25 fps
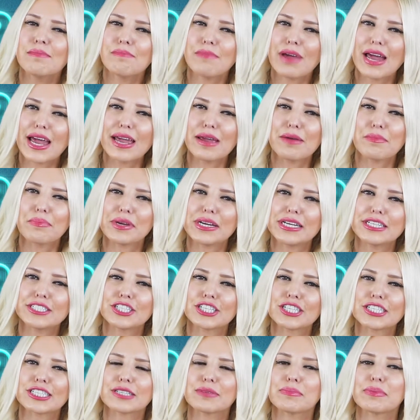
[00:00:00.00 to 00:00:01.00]
may be
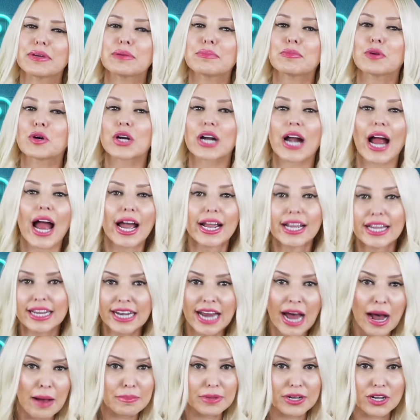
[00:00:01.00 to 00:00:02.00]
just a bit more
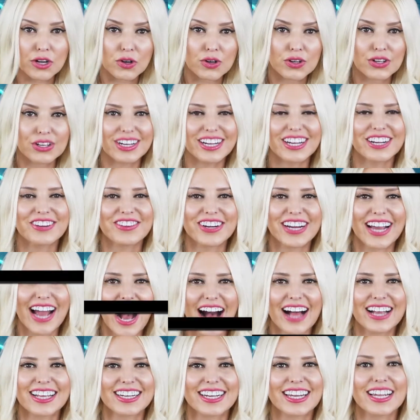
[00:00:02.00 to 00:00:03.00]
economical in
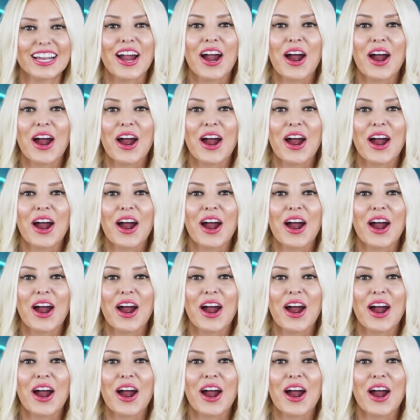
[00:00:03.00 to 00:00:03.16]
reality.